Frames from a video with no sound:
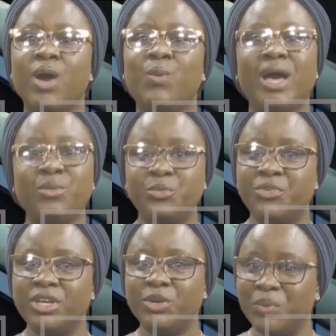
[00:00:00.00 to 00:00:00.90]
While we
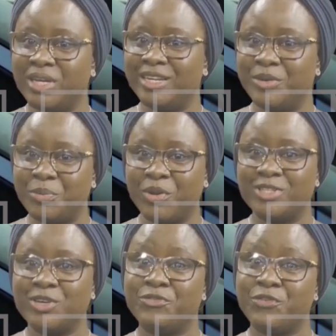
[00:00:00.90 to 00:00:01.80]
bring you weekly
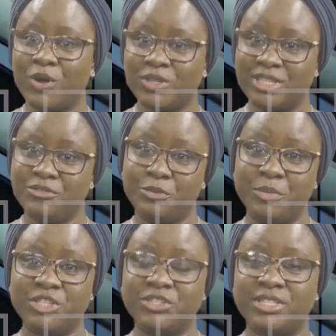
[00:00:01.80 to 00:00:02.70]
reports on false
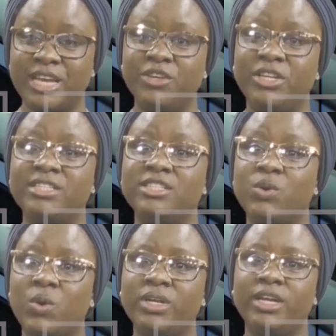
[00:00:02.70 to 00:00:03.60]
information
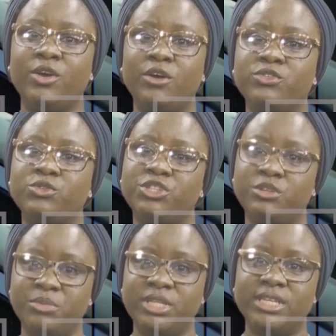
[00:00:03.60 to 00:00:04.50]
circulating on and off
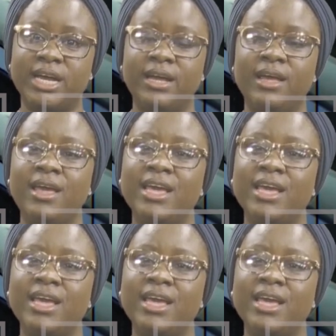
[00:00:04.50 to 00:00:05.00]
social media,